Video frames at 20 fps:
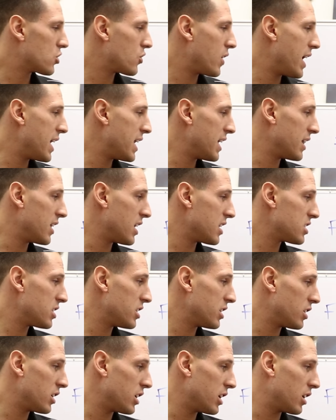training
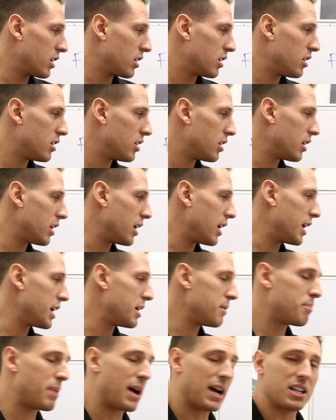doesn't
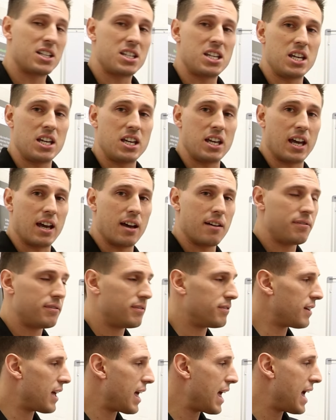impact
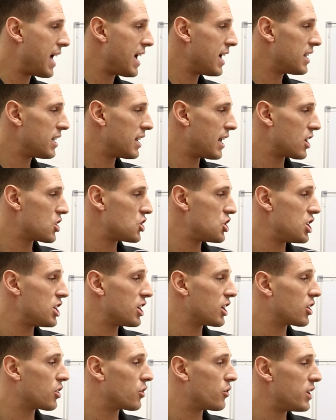TEF, and it actually
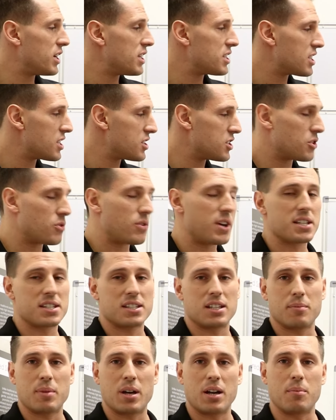increases your
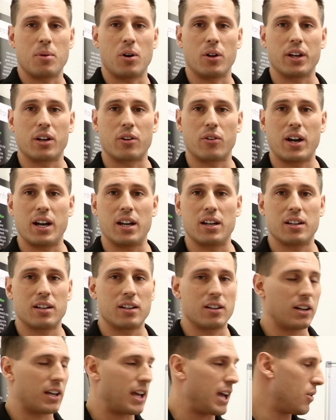resting metabolic rate.
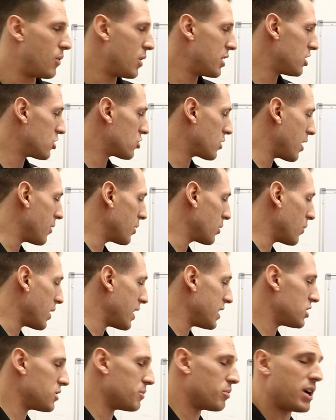Okay, when you train with
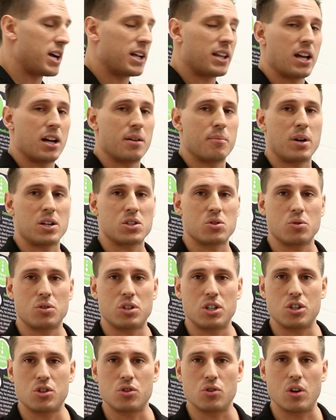weights, you break down muscle
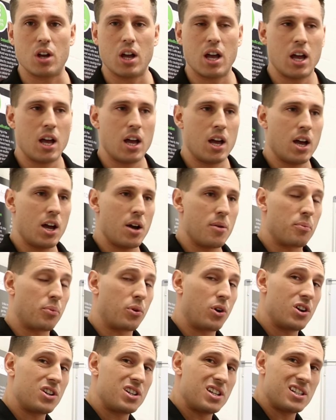tissue.
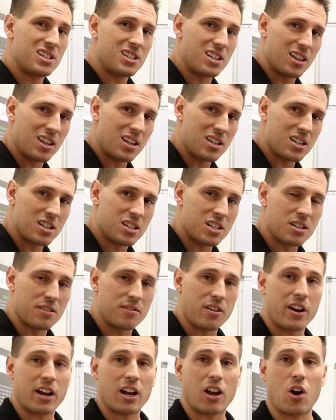Protein synthesis is a
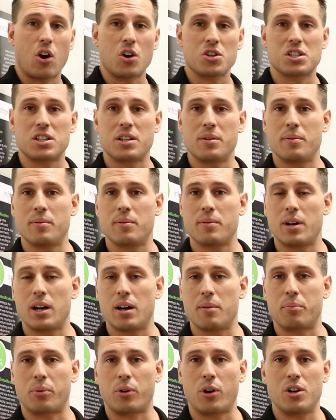very costly
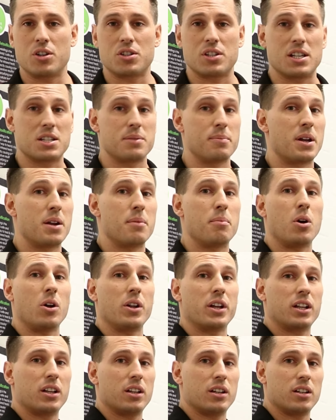process
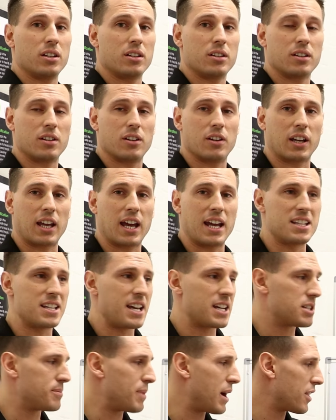metabolically. Okay, it
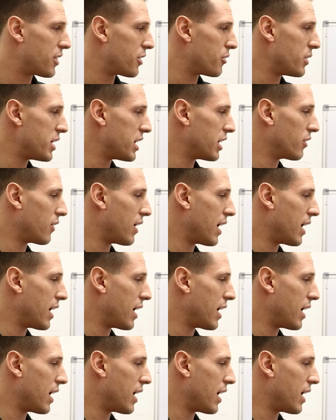takes about 3